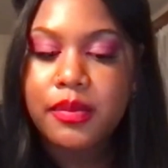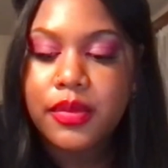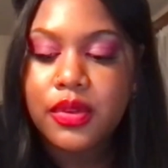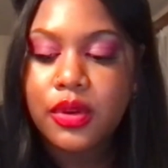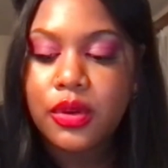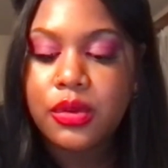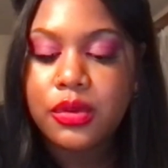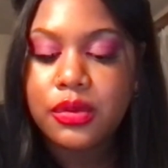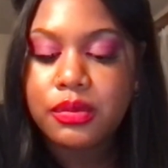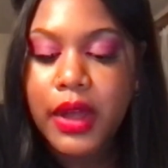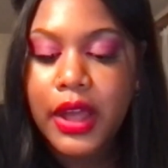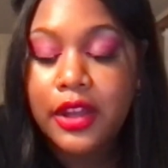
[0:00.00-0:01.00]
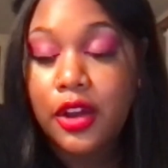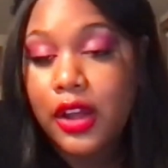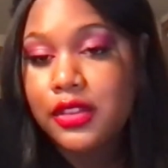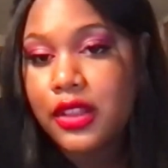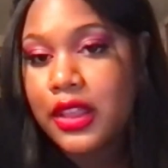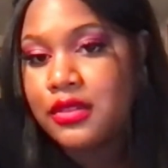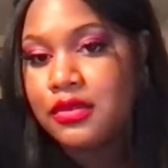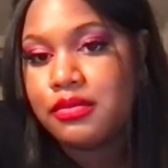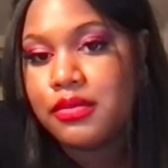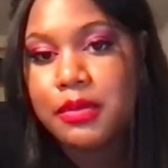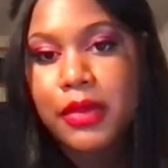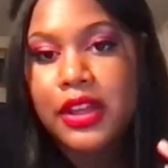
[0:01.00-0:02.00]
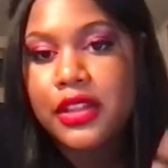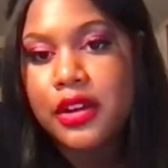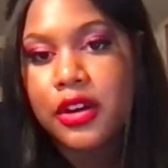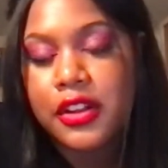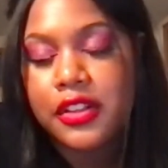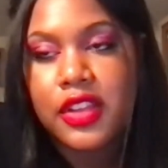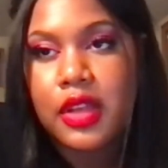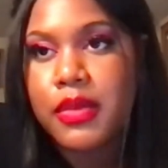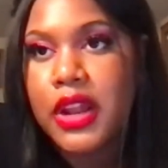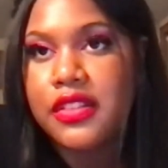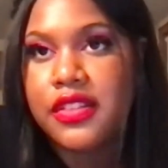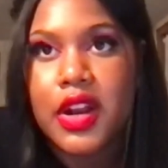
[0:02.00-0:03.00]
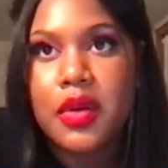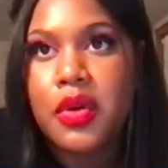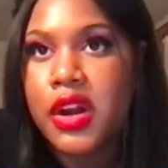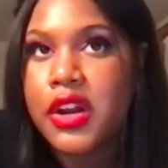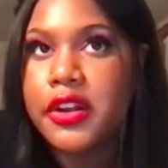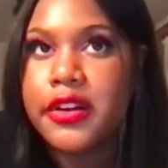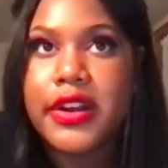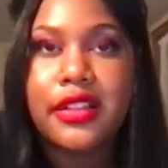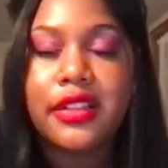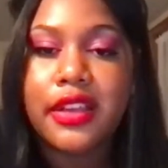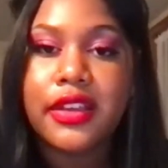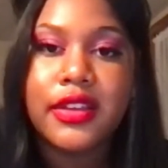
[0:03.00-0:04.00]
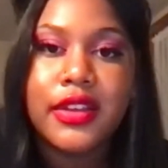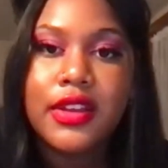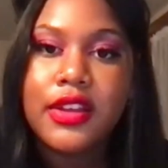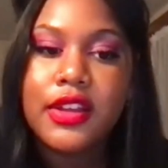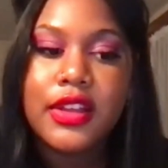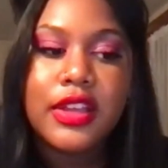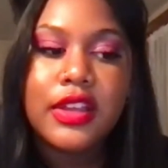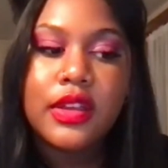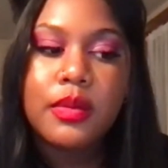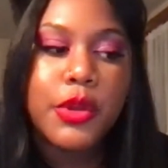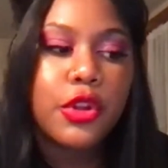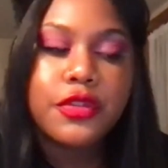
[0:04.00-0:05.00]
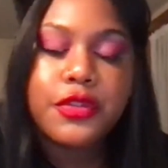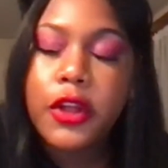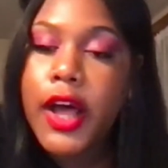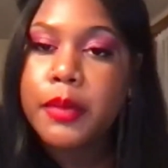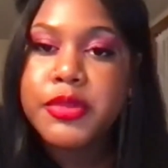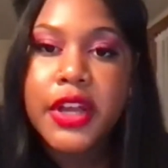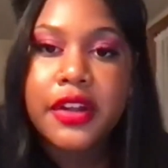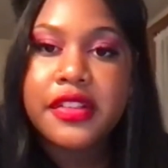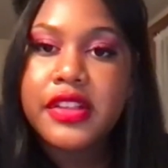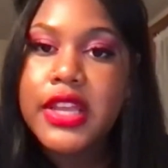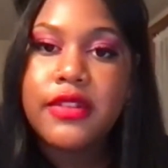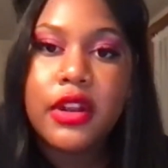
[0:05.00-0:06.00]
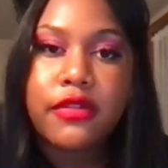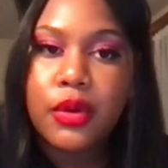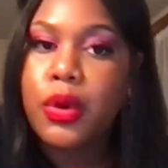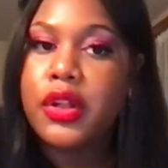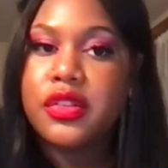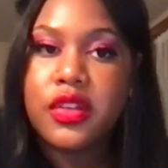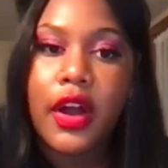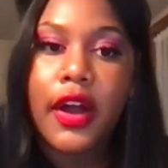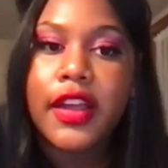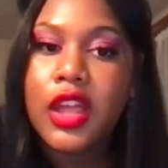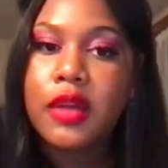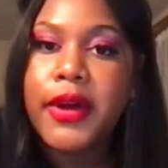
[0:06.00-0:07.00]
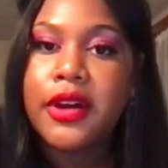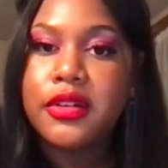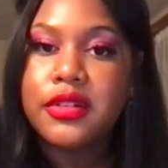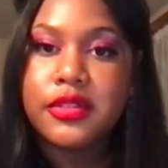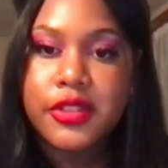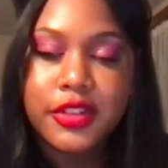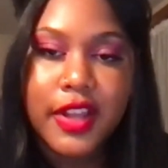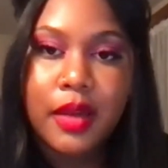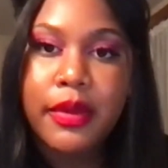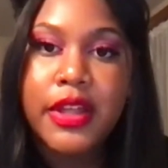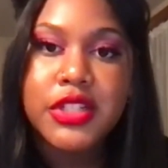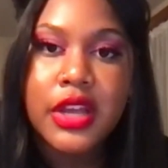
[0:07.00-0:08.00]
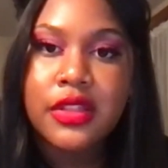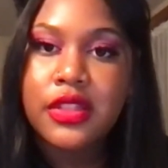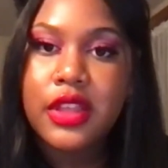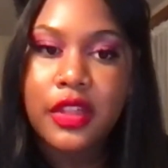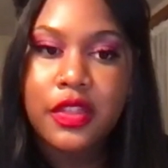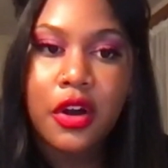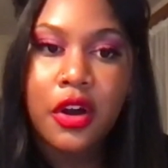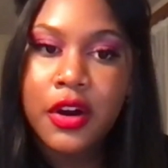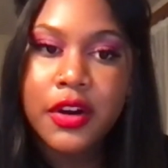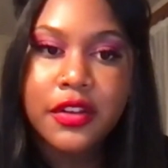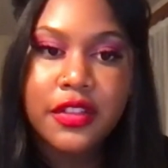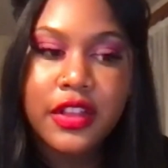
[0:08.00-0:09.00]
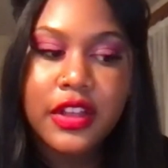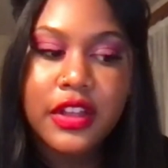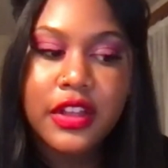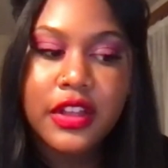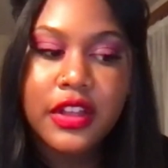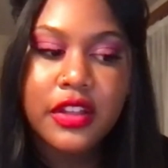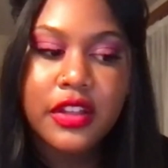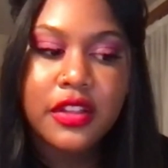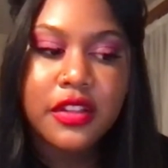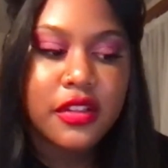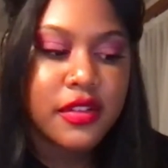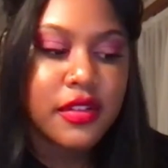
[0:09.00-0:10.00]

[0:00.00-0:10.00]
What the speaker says: So in my artist statement, I said I wanted to create like beautiful objects, even if it was talking about the damage and the hard things.